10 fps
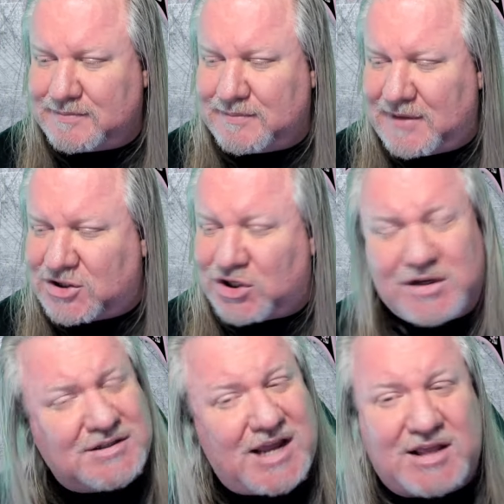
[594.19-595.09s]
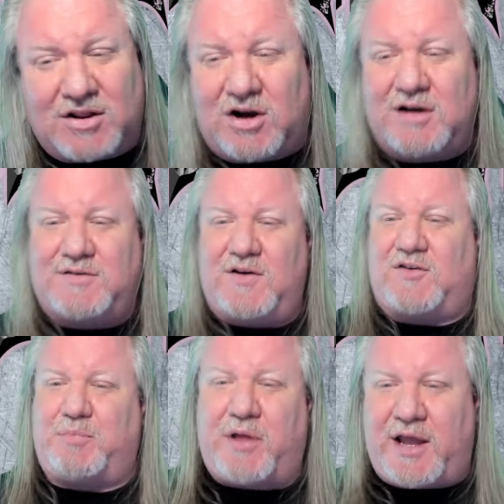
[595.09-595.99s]
Shouldn't take long to
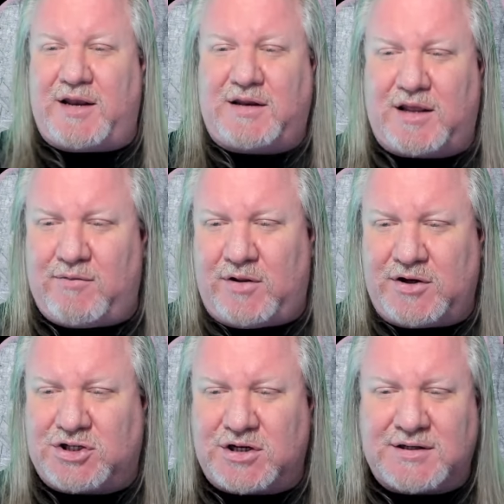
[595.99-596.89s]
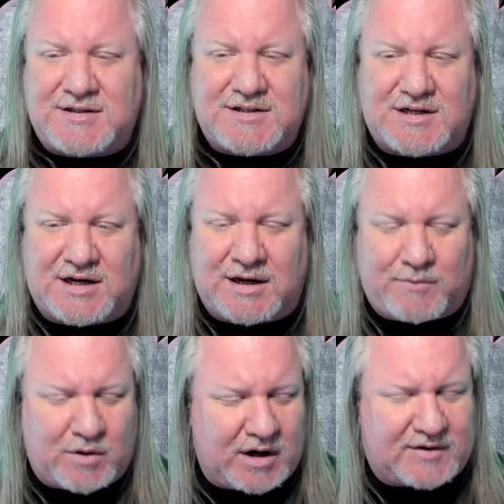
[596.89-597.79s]
explain. It really shouldn't.
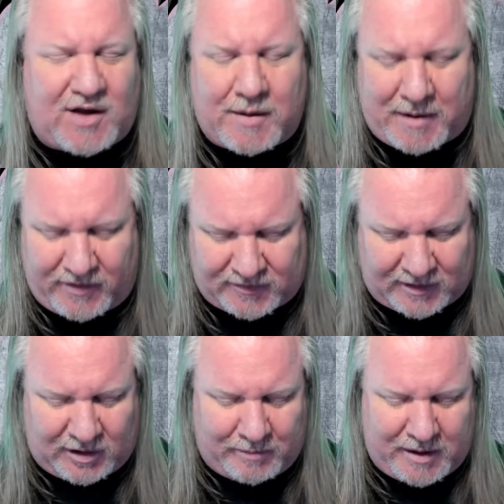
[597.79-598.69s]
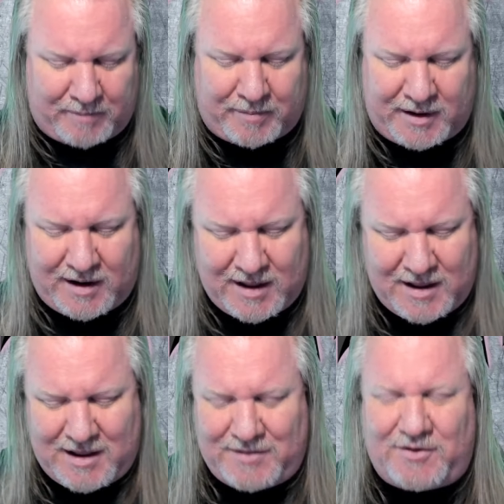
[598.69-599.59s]
We're gonna talk about this a little bit, but
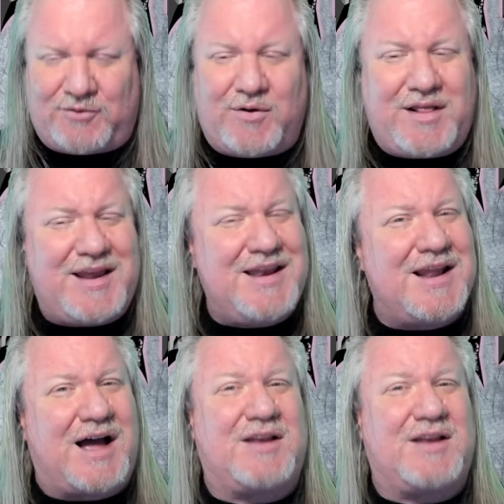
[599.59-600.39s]
there's really not